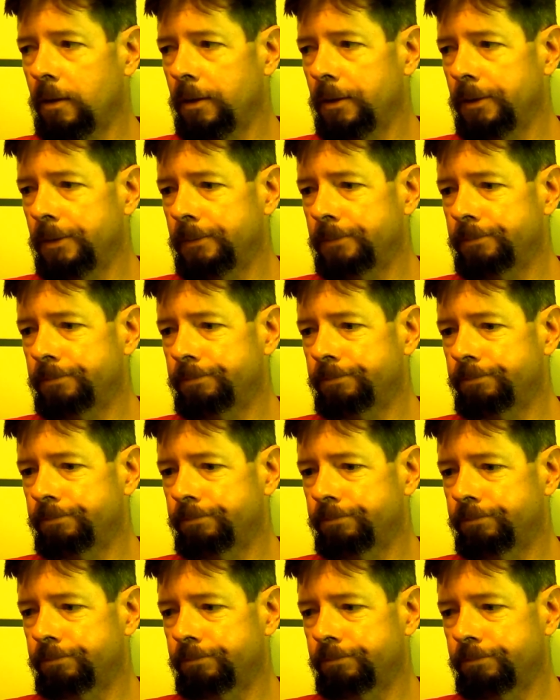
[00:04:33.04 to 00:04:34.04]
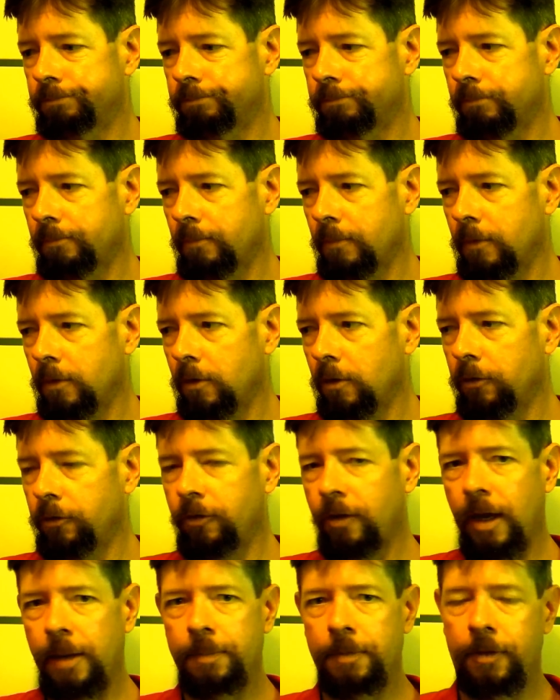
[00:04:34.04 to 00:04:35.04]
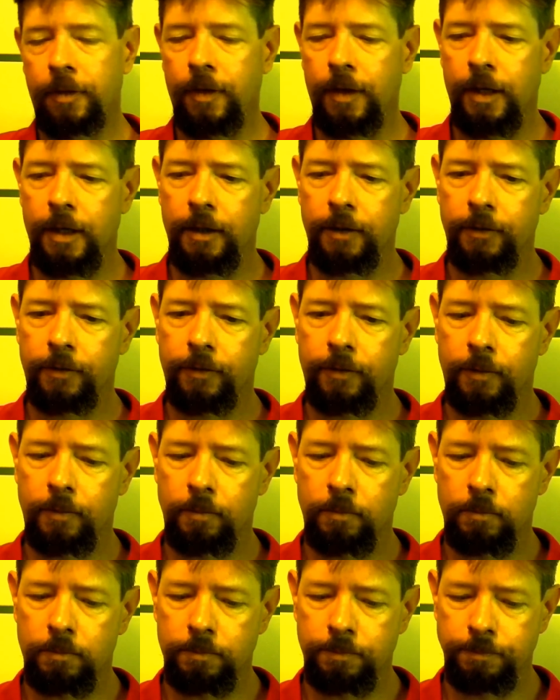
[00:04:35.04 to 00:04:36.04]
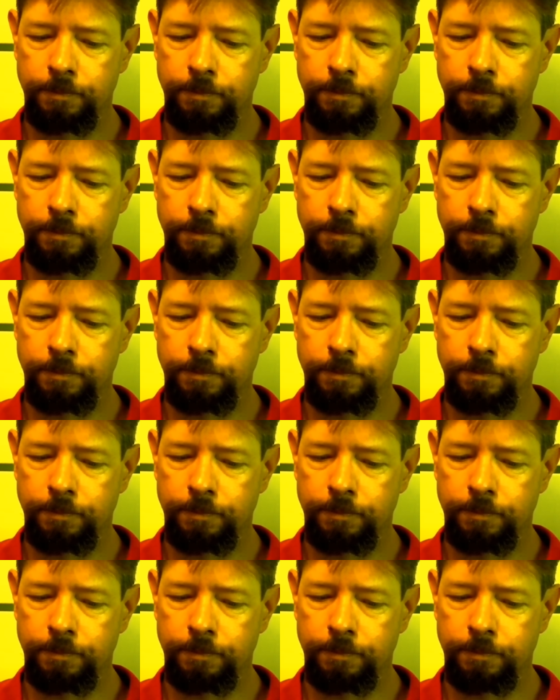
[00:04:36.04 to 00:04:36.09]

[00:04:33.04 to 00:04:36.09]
um, those type of things.